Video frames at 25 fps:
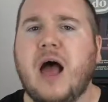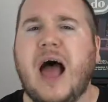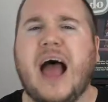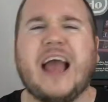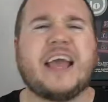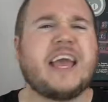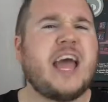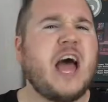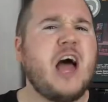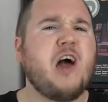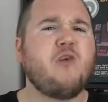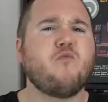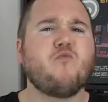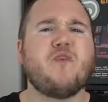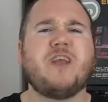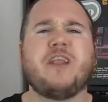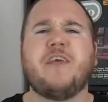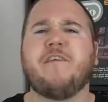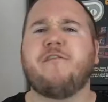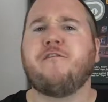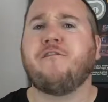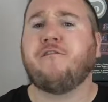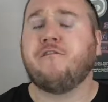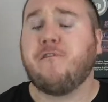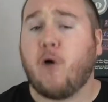I can't really
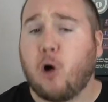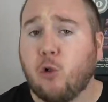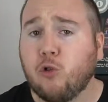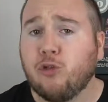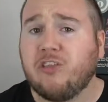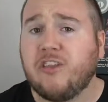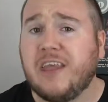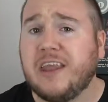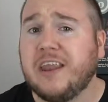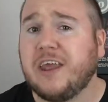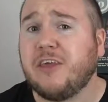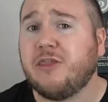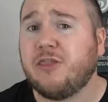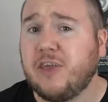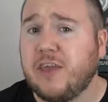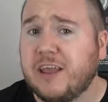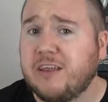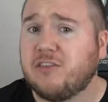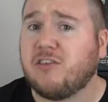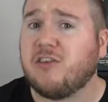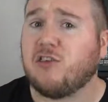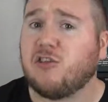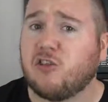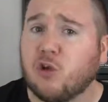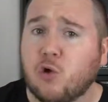fault anything
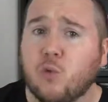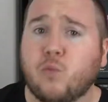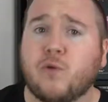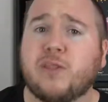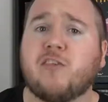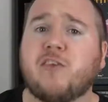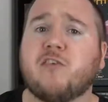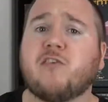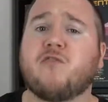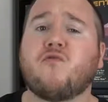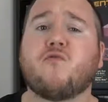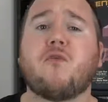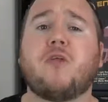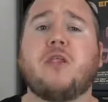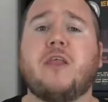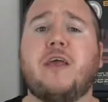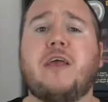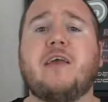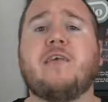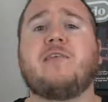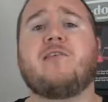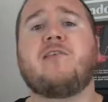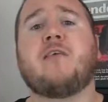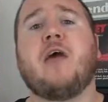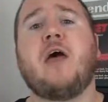to do with this
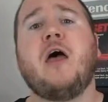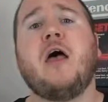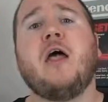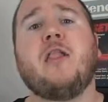release.